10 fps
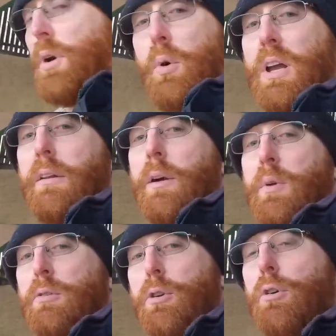wheat that we
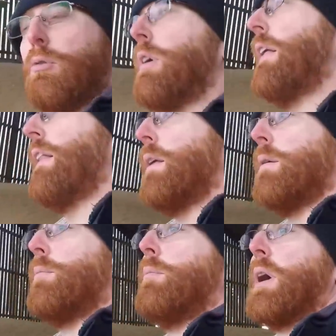grew
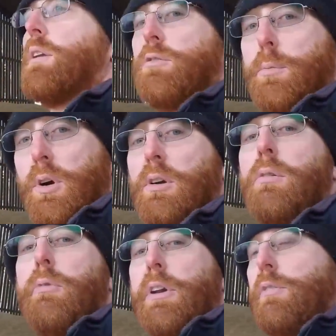back in the summer,
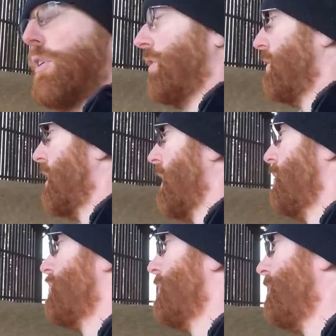ready to feed to the
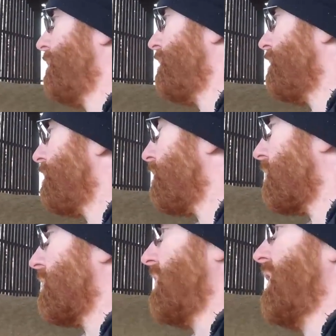cows.
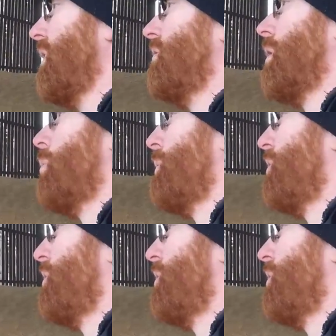So what we